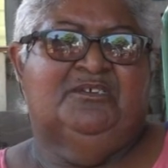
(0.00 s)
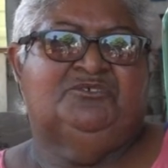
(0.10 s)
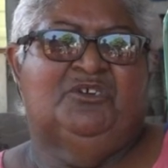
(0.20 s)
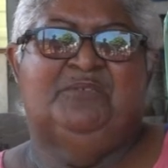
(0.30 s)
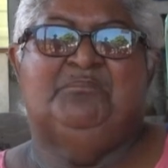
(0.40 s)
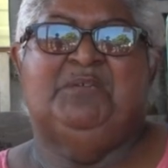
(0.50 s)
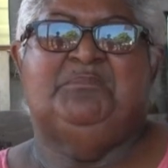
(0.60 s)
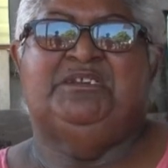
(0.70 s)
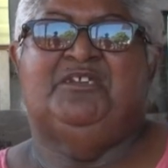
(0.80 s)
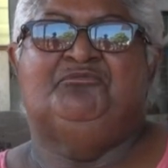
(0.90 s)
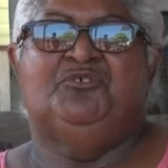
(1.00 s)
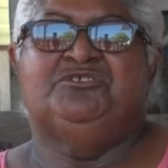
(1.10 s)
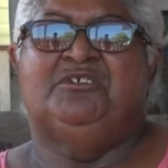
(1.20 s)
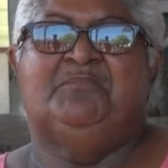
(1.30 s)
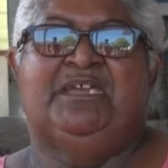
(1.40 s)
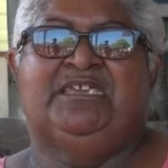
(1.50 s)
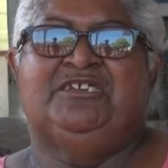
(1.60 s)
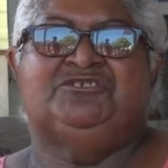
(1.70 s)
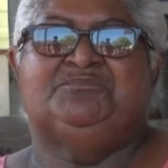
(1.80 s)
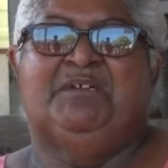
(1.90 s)
So it might be in the future, my
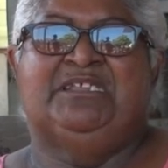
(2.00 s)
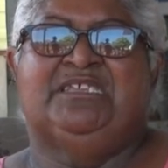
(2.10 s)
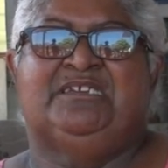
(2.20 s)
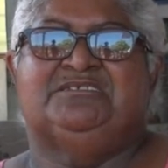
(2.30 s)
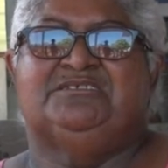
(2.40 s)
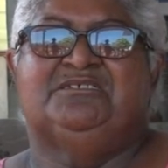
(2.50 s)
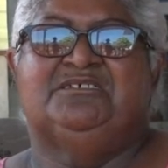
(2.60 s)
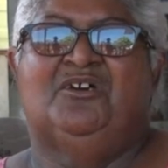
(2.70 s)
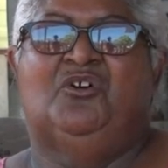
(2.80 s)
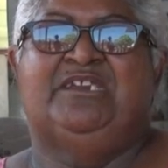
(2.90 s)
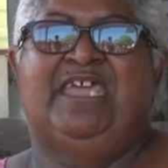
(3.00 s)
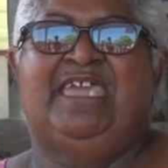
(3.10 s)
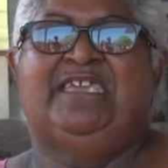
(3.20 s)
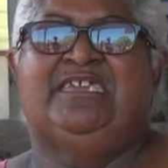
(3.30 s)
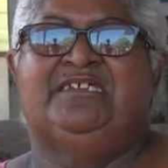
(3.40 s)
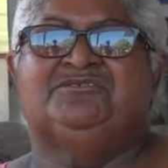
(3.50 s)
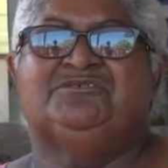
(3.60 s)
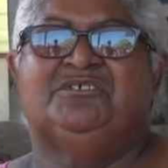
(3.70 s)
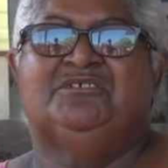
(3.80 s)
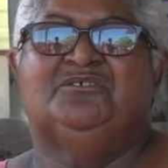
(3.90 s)
kids might get, or their
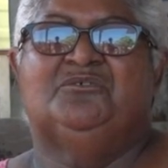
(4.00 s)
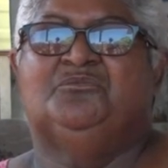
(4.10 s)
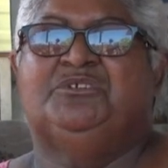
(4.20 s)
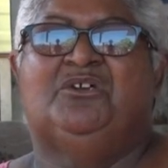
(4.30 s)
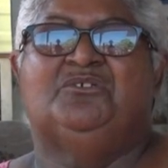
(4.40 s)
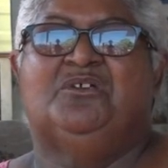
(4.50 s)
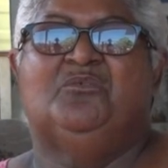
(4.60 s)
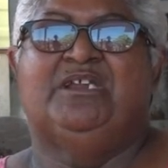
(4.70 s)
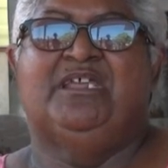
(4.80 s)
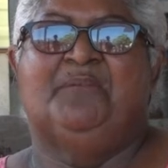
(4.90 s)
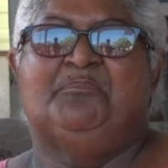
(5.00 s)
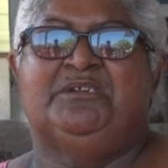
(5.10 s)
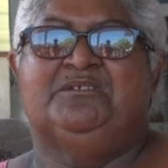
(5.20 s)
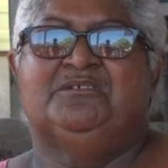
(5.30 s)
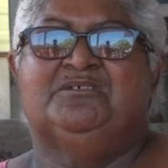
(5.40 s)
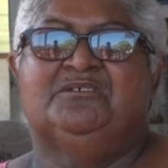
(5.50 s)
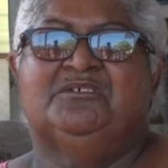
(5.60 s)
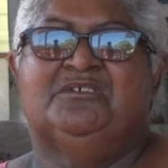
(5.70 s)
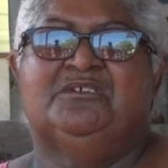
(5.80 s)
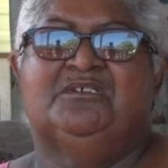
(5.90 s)
kids, we don't know what happened.
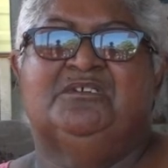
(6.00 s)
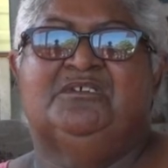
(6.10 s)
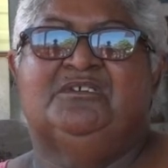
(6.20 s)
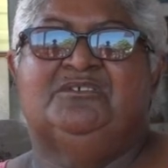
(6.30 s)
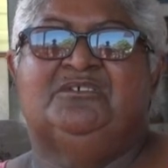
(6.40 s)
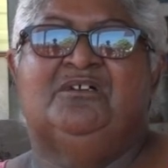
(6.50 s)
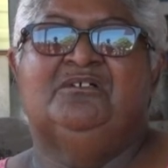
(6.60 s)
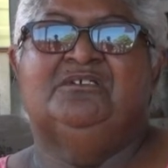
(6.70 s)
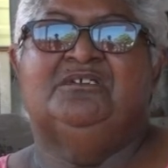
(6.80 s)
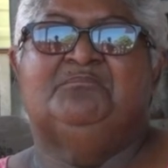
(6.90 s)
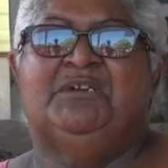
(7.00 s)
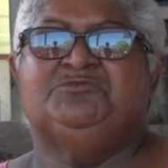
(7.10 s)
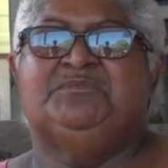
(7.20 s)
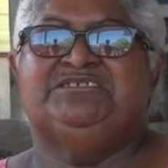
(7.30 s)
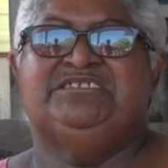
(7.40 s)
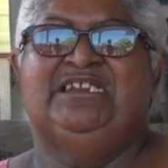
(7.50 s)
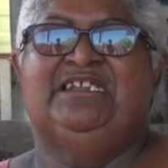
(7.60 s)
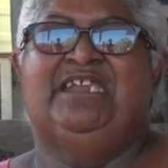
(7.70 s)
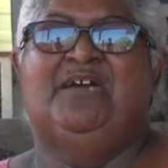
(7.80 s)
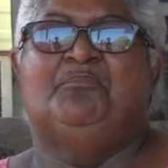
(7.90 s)
You know, it must be still
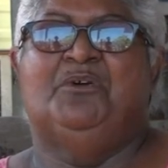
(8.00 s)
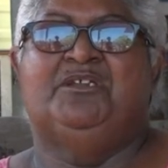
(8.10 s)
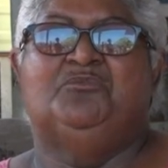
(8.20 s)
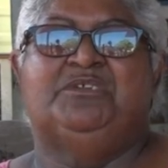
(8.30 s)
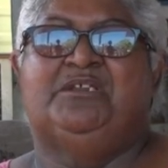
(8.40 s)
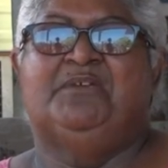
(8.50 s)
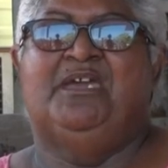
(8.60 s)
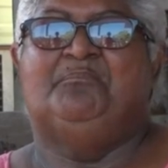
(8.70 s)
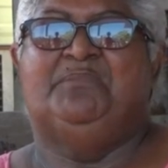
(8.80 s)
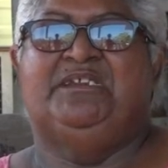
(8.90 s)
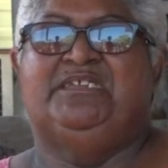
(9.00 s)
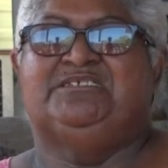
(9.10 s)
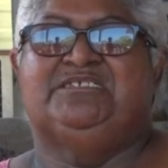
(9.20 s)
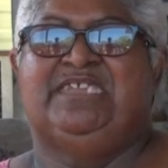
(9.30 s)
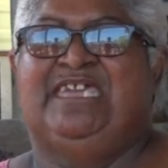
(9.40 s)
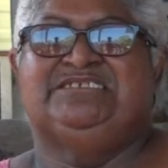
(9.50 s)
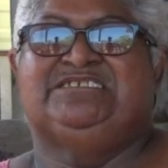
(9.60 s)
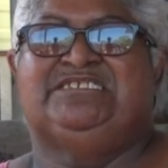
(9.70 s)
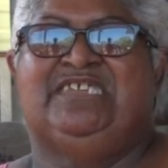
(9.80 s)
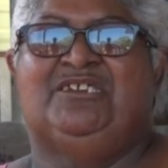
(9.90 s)
in our body. We don't have any tests
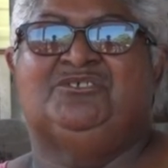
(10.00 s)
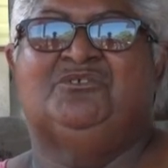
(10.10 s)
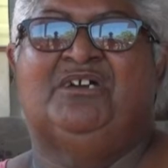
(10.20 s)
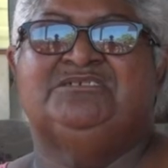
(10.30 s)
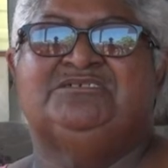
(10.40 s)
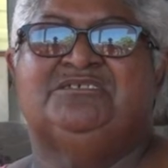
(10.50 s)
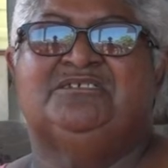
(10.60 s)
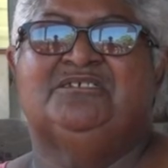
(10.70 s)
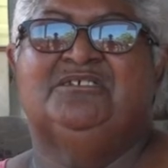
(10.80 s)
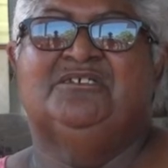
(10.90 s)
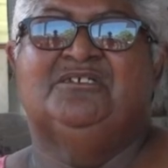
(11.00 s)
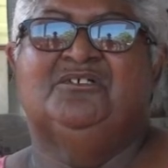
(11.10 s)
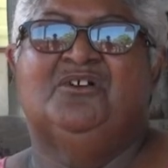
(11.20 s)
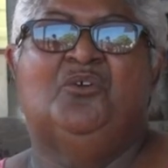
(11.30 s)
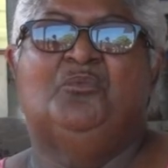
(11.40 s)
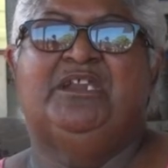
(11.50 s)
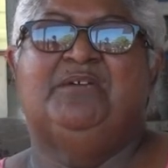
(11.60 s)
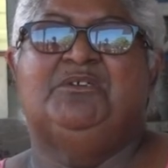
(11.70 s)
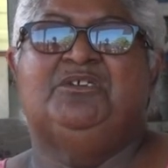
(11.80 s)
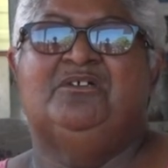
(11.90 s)
done to us or
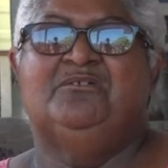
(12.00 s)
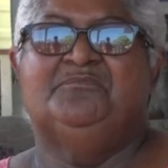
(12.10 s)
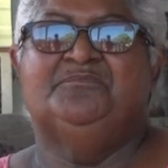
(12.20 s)
whatever, you know,